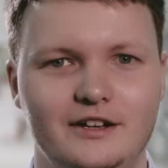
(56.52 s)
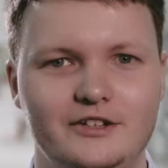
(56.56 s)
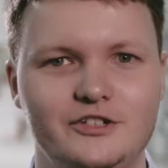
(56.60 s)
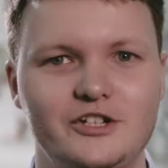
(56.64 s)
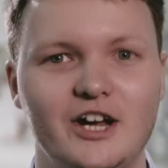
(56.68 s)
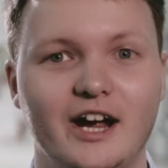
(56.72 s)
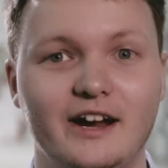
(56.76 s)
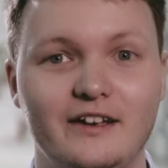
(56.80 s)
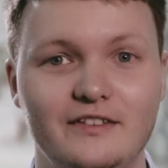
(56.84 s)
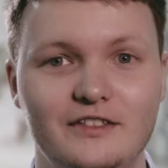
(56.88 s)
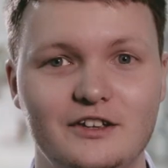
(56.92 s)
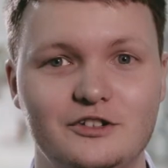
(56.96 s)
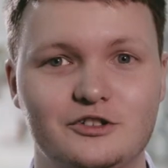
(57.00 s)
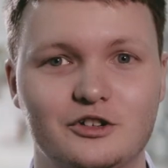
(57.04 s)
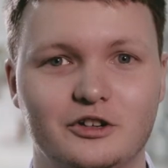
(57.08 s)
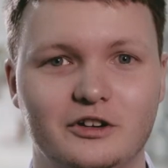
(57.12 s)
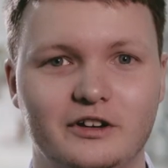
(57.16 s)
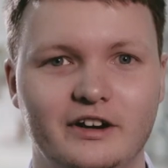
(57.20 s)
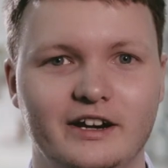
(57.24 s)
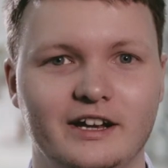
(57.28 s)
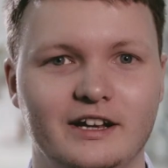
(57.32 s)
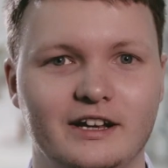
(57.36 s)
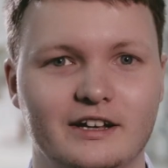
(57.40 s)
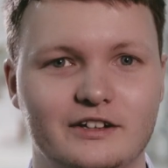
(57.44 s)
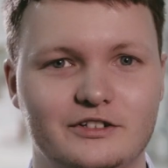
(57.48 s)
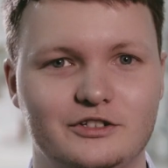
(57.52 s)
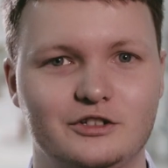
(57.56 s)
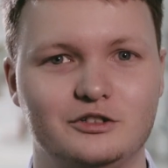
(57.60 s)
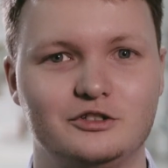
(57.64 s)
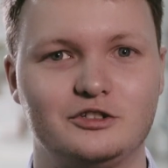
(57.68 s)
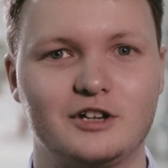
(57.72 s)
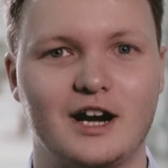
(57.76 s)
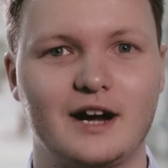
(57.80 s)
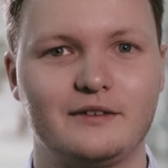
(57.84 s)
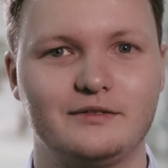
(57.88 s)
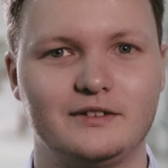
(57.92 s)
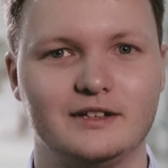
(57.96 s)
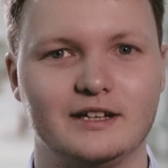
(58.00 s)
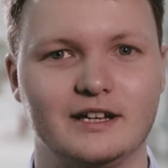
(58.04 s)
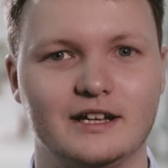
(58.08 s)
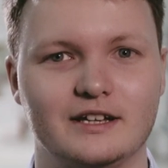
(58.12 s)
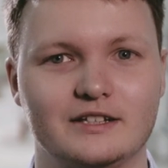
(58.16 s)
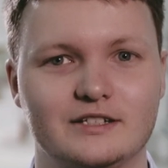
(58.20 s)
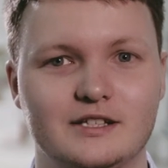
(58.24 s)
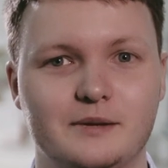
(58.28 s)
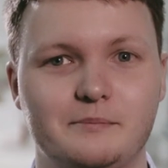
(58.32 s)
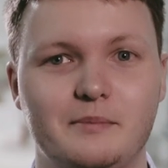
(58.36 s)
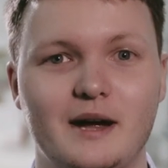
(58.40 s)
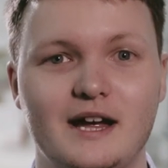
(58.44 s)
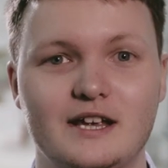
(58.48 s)
Checking the drawing as you're drafting
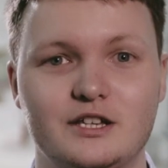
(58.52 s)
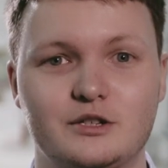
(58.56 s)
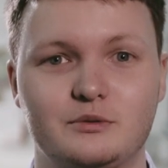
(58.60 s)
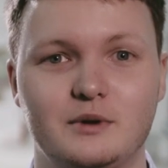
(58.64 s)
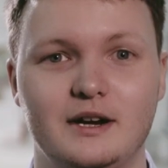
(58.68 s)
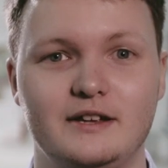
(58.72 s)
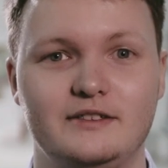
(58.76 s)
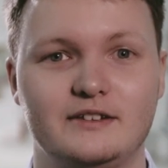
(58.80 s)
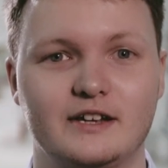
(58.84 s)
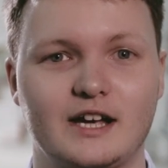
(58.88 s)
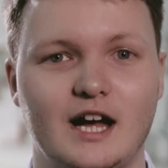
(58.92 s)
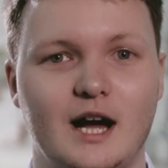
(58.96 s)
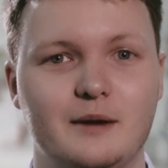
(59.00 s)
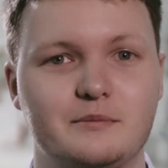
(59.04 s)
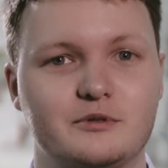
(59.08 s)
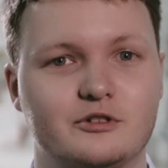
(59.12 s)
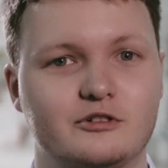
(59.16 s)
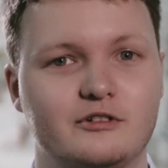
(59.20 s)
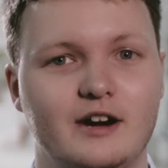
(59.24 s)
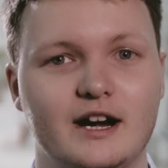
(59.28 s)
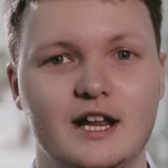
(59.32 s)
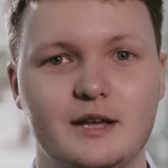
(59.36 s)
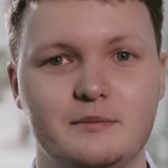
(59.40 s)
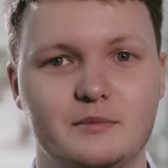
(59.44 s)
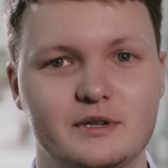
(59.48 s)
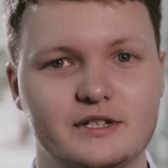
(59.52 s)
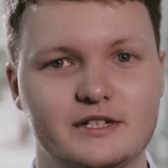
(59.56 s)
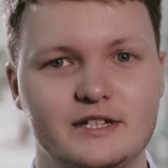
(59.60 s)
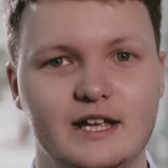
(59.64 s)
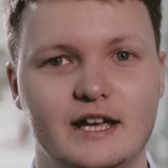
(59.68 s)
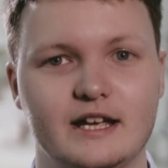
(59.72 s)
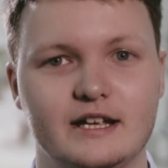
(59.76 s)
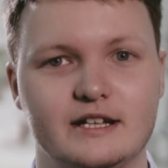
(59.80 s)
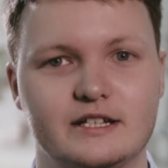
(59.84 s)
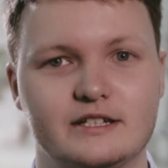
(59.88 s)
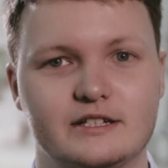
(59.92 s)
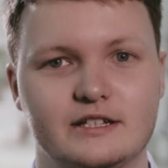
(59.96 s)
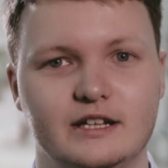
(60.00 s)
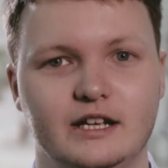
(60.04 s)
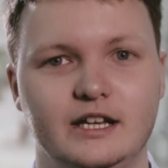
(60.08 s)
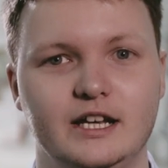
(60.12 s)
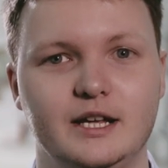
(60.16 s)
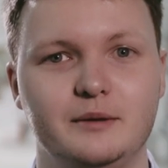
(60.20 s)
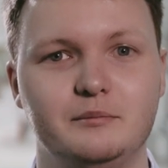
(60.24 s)
is the best way to capture any mistakes and